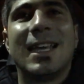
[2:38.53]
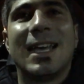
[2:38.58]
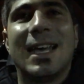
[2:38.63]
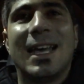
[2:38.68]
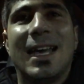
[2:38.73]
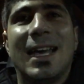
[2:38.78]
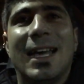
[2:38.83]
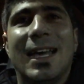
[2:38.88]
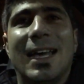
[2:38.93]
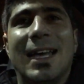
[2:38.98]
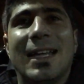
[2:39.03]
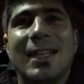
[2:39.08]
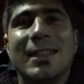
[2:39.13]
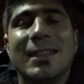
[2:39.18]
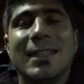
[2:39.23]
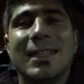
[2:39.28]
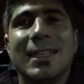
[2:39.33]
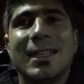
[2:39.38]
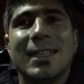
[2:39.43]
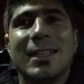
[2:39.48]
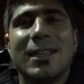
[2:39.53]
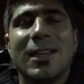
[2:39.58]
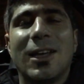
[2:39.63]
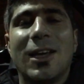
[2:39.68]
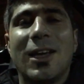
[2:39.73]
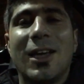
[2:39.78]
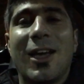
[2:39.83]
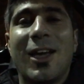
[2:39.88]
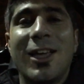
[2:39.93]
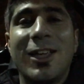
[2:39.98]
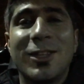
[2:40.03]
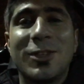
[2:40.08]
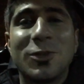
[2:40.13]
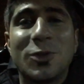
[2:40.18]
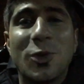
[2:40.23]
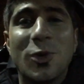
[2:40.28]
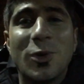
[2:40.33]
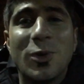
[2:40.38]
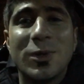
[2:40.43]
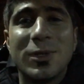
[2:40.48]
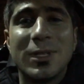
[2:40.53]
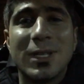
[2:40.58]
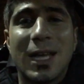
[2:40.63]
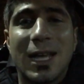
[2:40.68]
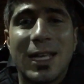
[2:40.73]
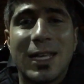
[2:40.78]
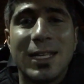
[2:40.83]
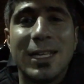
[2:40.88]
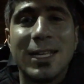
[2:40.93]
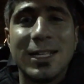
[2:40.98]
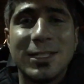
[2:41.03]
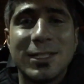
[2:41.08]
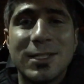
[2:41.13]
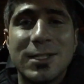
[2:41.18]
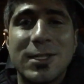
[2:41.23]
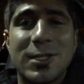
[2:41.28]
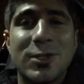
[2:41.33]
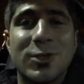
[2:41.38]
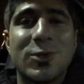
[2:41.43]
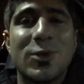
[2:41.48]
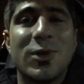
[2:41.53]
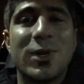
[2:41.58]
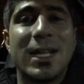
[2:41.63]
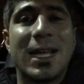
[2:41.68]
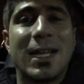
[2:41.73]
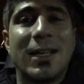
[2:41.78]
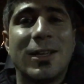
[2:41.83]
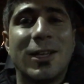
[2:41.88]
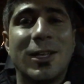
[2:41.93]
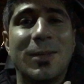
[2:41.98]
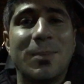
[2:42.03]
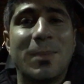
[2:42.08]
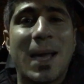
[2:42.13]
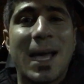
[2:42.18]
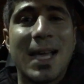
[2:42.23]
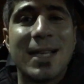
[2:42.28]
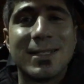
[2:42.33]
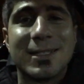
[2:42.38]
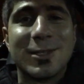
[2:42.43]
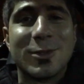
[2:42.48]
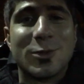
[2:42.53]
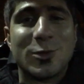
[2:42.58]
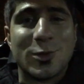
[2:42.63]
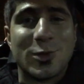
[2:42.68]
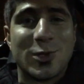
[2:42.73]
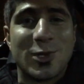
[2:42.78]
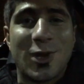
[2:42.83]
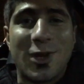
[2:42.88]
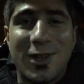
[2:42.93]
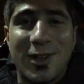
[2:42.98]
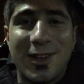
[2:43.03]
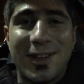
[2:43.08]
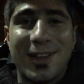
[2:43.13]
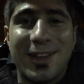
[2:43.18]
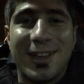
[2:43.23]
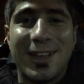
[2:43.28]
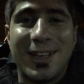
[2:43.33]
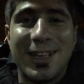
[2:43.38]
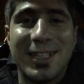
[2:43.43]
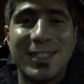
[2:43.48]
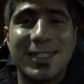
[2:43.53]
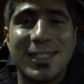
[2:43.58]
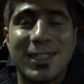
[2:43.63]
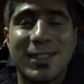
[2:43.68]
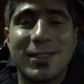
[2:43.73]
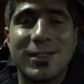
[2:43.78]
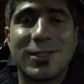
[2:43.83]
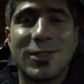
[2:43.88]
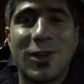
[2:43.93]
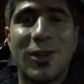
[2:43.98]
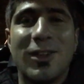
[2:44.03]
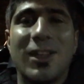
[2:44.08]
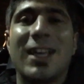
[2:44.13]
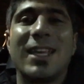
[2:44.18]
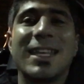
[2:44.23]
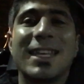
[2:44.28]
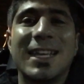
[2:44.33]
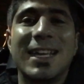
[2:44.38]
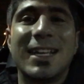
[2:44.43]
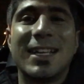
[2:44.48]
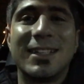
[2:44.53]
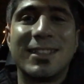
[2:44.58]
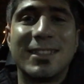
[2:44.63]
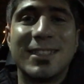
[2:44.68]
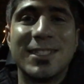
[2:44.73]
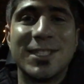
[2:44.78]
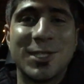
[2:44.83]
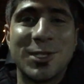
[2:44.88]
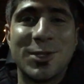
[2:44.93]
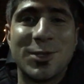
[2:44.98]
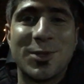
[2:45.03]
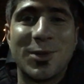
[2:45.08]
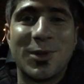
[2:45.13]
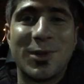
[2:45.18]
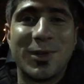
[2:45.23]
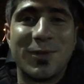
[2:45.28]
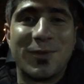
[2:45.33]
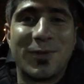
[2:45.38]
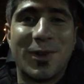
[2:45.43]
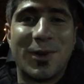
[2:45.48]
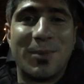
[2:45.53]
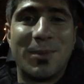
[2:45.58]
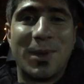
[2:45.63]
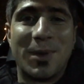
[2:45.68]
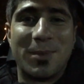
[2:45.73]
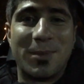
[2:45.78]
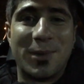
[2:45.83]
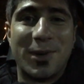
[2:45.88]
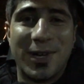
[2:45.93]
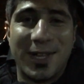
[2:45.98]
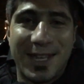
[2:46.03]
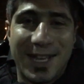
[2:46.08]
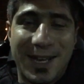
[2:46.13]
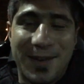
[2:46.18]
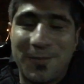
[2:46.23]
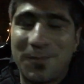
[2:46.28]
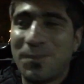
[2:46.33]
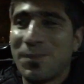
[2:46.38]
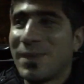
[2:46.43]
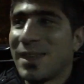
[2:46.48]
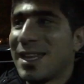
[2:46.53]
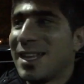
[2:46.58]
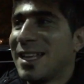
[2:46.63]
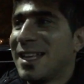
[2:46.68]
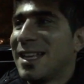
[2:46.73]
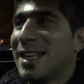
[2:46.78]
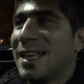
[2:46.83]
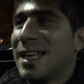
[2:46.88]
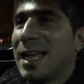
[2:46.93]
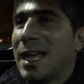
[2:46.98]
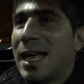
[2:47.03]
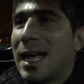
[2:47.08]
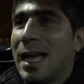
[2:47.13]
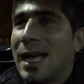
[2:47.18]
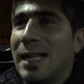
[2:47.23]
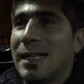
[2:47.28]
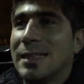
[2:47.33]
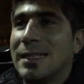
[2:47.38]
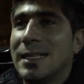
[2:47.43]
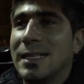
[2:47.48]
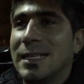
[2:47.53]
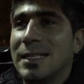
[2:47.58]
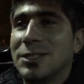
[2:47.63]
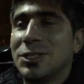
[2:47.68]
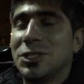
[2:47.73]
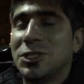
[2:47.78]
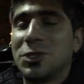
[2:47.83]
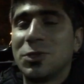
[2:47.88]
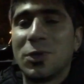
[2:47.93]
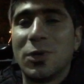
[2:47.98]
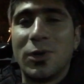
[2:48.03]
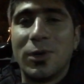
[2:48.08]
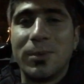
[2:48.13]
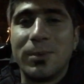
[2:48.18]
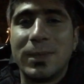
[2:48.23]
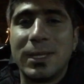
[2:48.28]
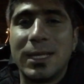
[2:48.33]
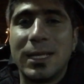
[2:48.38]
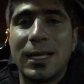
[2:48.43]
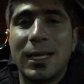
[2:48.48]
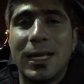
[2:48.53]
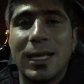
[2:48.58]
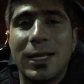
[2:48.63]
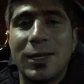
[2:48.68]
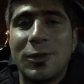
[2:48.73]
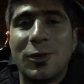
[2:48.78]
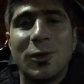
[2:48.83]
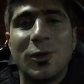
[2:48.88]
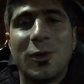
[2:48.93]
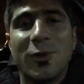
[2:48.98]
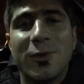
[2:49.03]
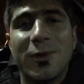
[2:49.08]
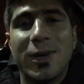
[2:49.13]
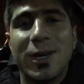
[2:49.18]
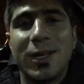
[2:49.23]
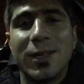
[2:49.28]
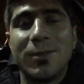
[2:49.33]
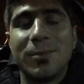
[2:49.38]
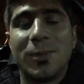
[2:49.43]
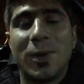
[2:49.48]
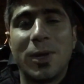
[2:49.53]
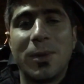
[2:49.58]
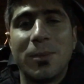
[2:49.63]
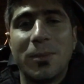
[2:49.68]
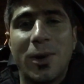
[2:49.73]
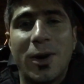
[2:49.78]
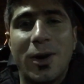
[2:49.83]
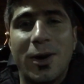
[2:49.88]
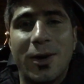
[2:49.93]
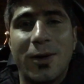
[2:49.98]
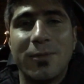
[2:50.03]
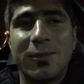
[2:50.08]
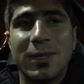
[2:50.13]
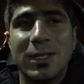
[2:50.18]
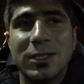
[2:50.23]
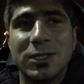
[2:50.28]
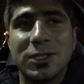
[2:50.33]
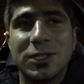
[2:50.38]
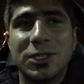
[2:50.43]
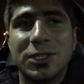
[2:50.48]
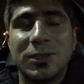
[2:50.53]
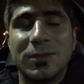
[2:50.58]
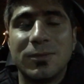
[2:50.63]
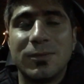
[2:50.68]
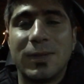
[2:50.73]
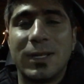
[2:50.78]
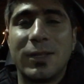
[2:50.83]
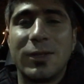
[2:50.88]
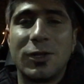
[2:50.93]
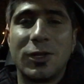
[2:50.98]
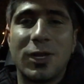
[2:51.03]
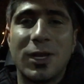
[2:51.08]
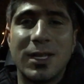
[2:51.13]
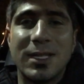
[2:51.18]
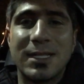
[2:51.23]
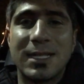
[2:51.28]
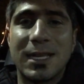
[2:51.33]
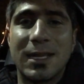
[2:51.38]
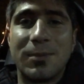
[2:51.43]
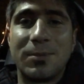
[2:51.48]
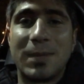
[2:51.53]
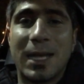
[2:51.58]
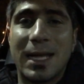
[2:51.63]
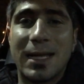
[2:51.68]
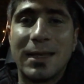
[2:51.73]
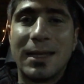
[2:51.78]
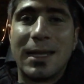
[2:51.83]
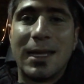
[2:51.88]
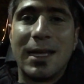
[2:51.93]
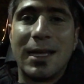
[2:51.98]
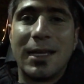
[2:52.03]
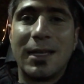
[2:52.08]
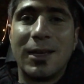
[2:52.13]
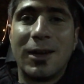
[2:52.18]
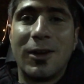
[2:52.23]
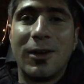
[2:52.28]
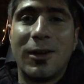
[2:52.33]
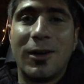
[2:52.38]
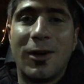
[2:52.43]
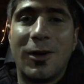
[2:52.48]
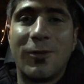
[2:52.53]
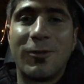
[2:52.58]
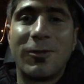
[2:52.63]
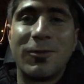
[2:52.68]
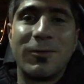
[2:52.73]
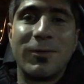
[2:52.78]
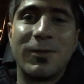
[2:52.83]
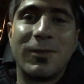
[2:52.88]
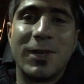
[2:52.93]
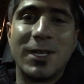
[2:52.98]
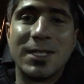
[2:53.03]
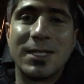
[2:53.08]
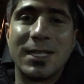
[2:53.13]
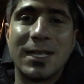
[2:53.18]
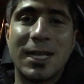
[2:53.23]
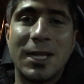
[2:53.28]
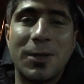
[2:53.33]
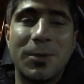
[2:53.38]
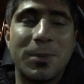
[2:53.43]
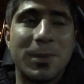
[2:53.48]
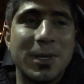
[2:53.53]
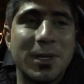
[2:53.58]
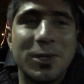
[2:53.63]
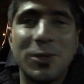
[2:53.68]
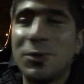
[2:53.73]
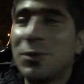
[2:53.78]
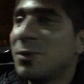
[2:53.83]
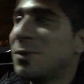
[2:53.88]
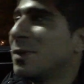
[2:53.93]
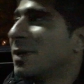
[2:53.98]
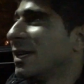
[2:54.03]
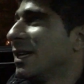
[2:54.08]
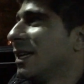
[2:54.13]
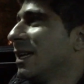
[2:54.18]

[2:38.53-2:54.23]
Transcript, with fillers: And then I told, I hear this story and I pass it to Salah I said, Saul, I hear this story from my brother. And then she told me, hey, you know what? My mom, when she, when you guys came that day, Armin was helping you.